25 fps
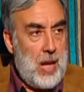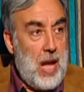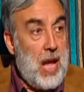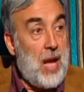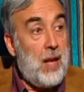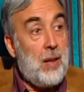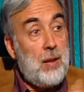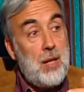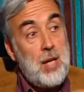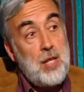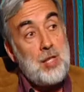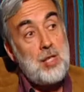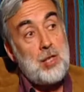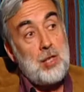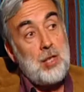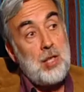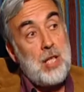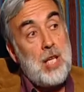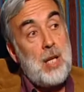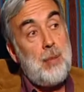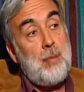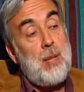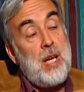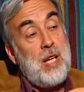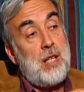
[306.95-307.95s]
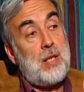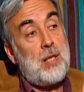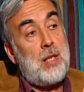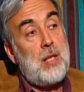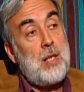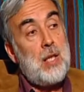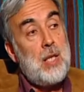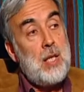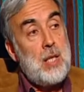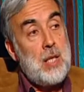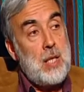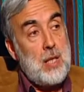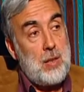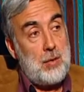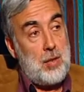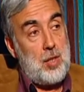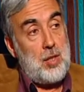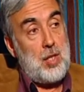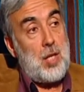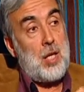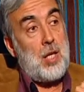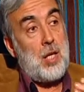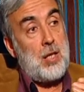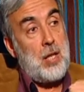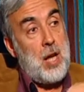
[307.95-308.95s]
unless he make in the
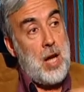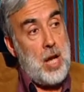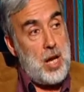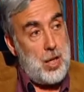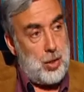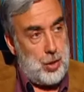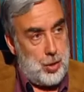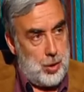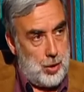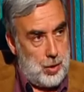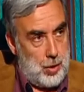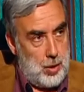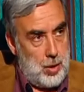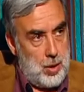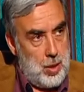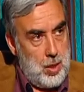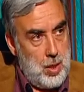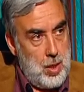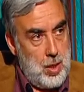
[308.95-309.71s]
second Hajj